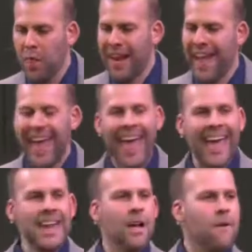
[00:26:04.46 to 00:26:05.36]
than a
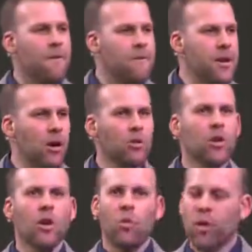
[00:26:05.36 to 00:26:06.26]
head
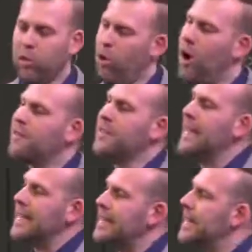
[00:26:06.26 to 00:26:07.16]
filled with lofty
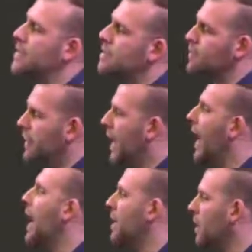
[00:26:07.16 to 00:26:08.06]
ideas of
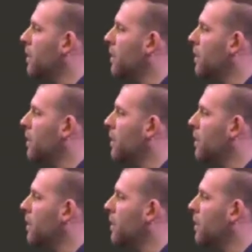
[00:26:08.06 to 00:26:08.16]
God.